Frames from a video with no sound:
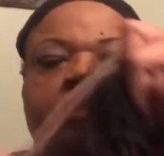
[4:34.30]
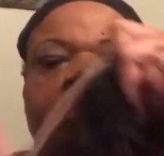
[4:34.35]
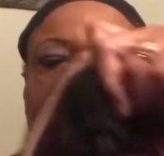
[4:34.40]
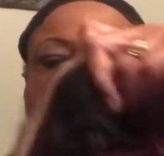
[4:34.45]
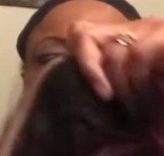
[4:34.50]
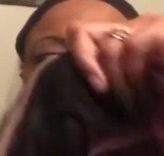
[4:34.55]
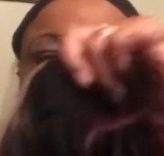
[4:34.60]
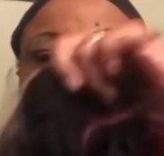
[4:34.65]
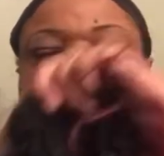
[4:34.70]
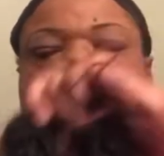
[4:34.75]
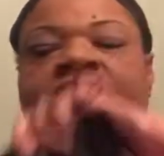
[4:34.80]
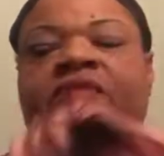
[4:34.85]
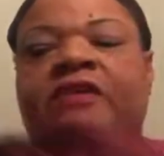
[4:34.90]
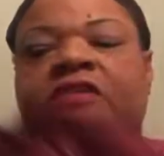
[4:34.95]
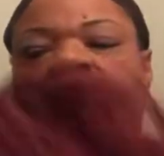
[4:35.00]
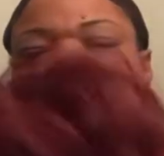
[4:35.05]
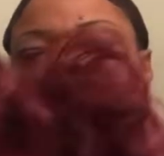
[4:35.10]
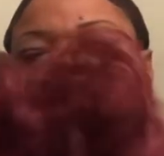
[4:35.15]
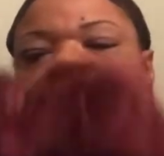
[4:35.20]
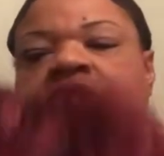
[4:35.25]
Let me see if I
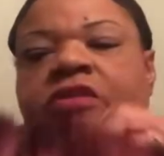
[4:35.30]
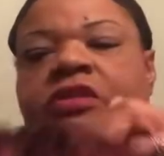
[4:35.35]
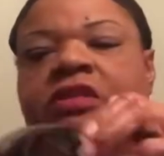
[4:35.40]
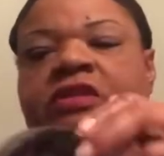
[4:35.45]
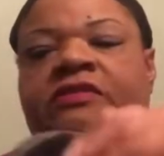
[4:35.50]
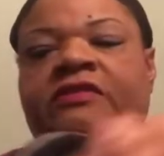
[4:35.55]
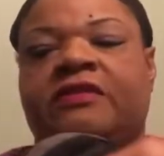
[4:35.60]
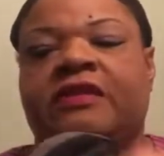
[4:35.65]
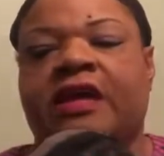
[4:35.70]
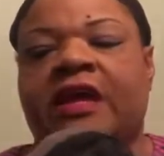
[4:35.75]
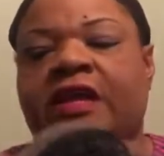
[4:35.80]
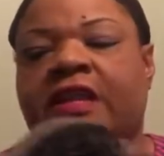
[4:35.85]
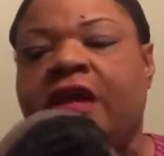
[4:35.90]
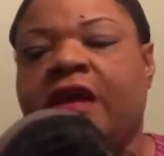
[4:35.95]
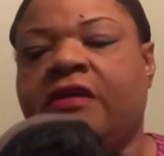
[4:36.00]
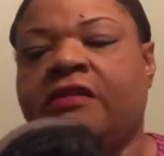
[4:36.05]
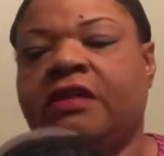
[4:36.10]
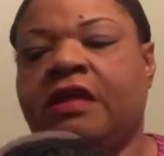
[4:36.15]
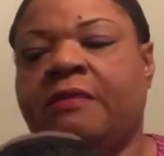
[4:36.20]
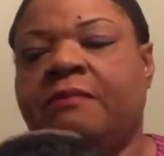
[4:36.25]
turn it inside
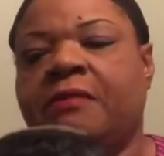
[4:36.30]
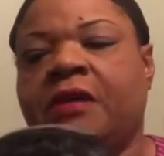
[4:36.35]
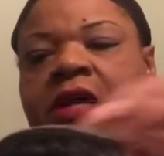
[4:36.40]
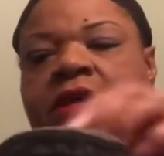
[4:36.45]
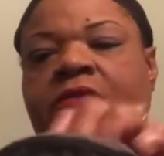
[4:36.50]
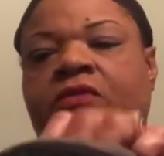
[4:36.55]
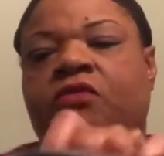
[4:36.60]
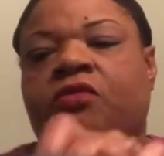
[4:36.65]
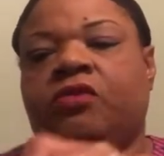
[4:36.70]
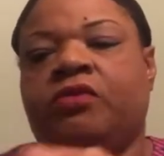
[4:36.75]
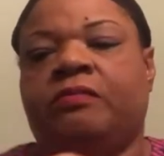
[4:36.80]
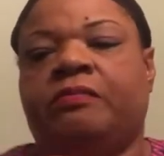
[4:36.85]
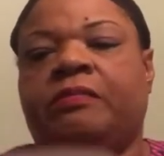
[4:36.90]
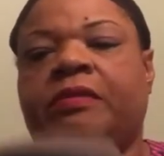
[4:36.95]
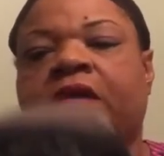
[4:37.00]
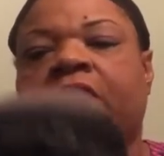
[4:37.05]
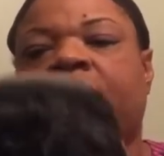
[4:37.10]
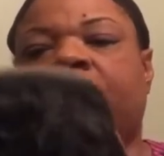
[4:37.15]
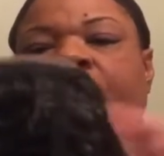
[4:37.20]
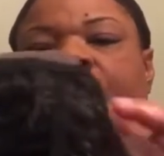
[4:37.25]
out. That might work
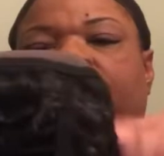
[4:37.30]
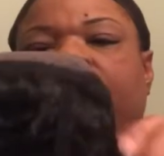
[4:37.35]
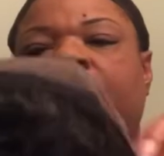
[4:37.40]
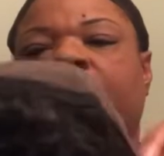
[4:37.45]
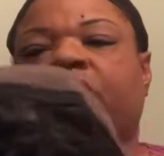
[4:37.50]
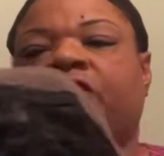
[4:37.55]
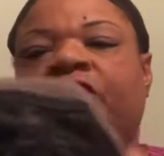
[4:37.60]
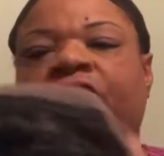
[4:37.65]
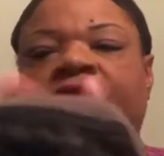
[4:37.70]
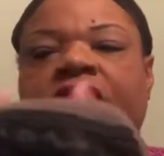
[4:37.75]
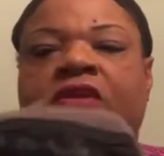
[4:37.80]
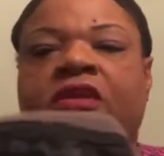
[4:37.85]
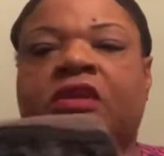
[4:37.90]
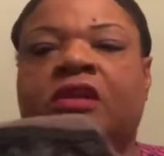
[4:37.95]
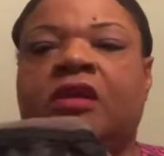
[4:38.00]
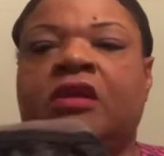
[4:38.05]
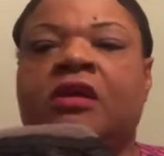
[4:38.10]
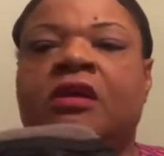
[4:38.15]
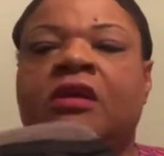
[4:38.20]
better for you to see.